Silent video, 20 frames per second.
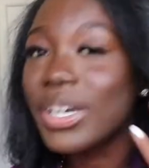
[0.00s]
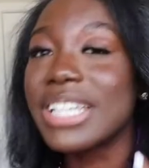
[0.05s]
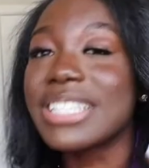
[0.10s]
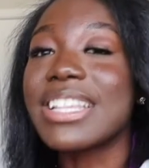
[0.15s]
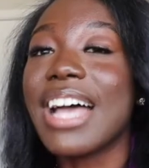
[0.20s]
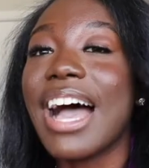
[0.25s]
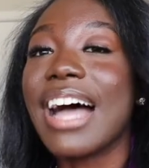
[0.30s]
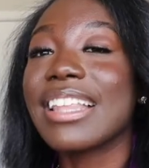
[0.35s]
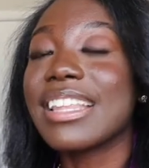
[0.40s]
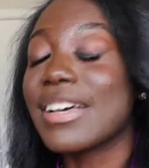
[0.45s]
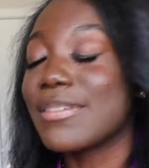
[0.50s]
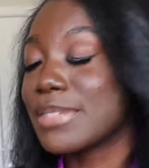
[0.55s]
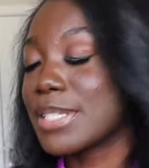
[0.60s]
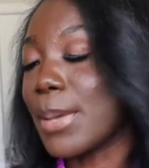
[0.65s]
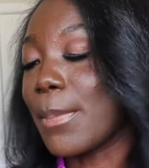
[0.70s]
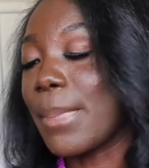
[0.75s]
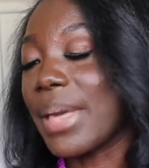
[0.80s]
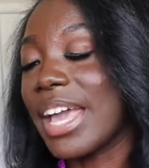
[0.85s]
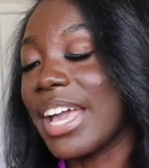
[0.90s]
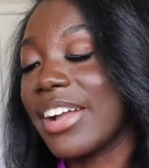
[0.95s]
is I love
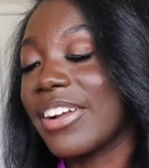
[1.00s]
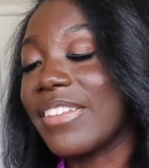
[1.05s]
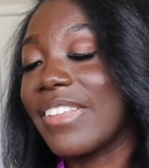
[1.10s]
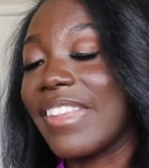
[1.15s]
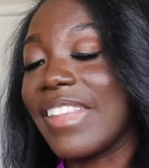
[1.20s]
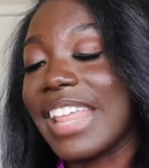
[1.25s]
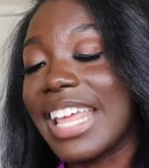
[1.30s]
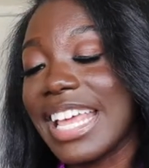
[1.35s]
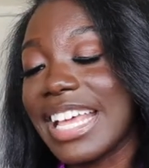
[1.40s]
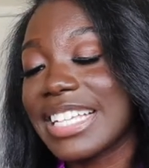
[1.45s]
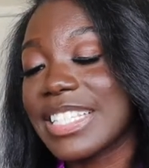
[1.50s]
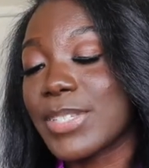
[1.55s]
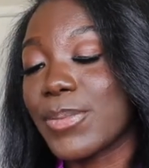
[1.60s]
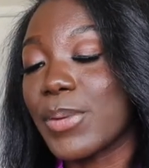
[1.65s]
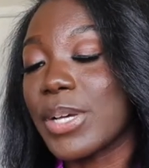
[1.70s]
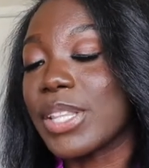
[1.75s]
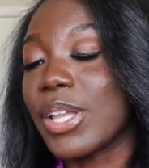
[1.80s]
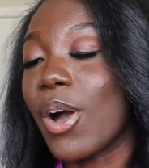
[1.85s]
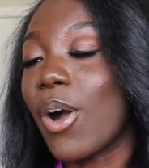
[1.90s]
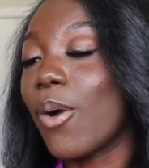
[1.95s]
to pair this
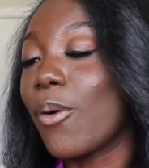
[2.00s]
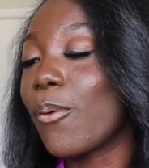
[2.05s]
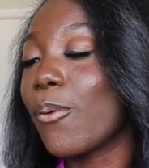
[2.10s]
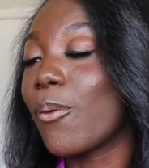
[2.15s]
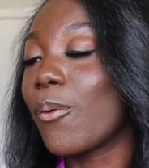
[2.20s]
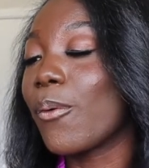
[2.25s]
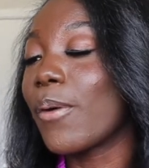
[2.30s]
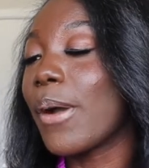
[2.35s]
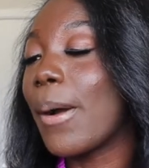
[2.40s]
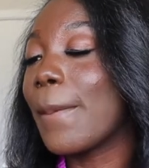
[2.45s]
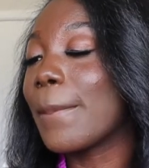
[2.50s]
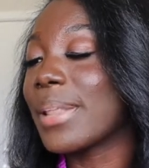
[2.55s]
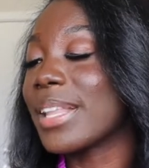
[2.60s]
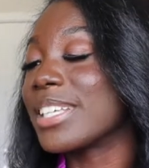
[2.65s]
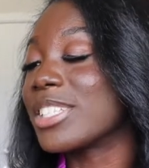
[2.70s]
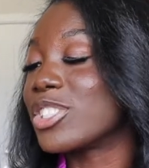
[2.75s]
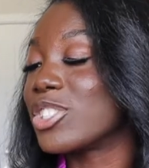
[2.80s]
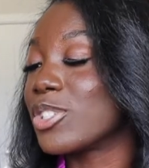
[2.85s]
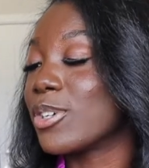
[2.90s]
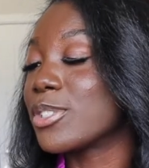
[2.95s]
with oat oil
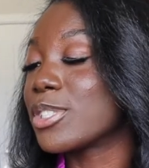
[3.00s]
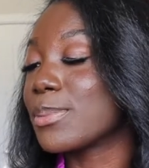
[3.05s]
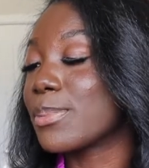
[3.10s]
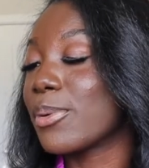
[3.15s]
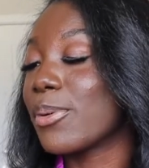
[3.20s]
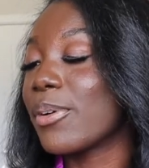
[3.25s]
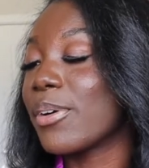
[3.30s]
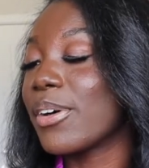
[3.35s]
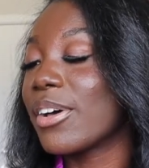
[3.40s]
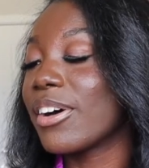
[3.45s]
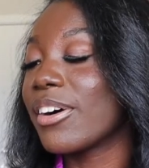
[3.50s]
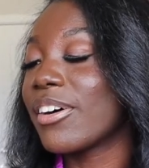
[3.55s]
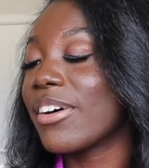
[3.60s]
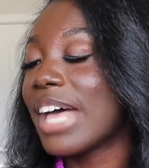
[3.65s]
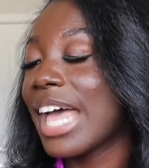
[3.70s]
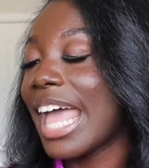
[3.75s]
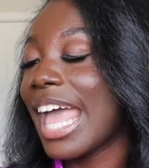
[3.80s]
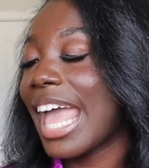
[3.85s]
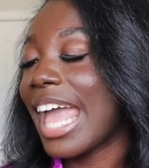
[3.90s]
plus jojoba oil.